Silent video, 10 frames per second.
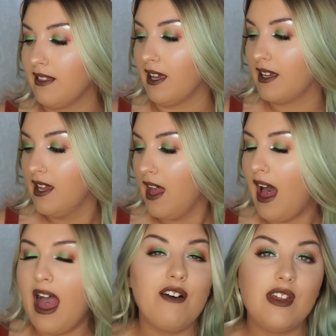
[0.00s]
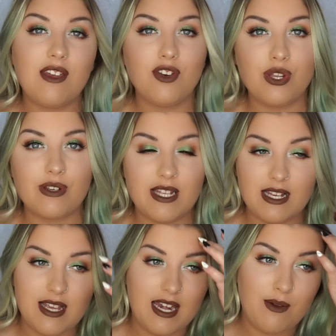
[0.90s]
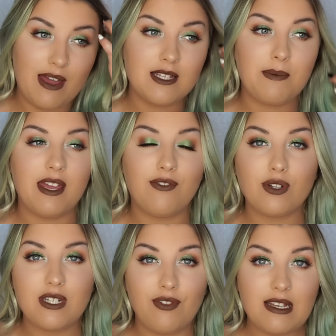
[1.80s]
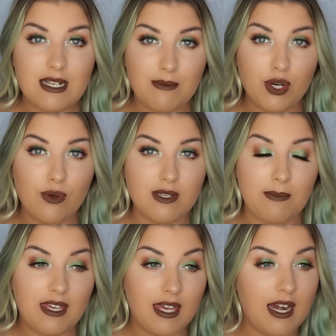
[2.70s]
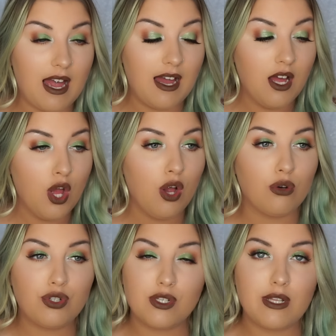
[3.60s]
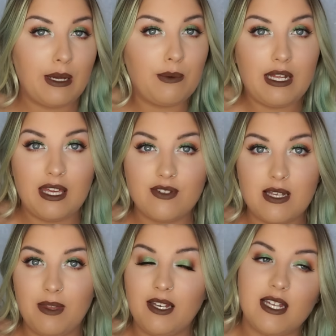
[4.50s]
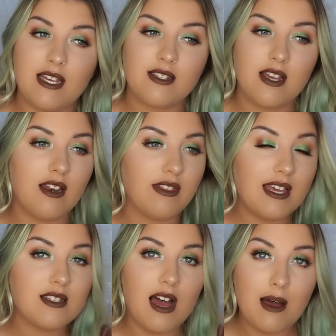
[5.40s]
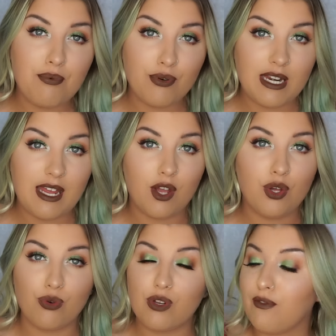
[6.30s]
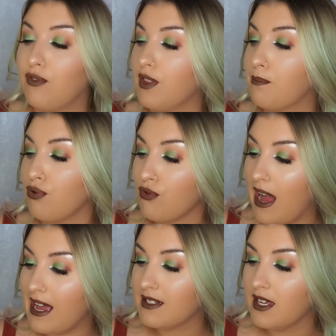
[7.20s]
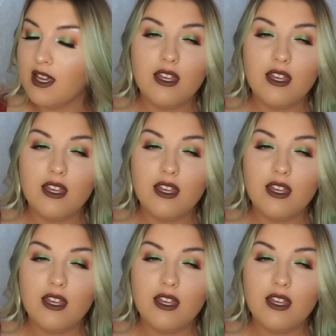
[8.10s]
Like, I haven't even used these anyways. But if you're definitely someone who is a beginner or just, like, want to give something decent, these are pretty good for the price.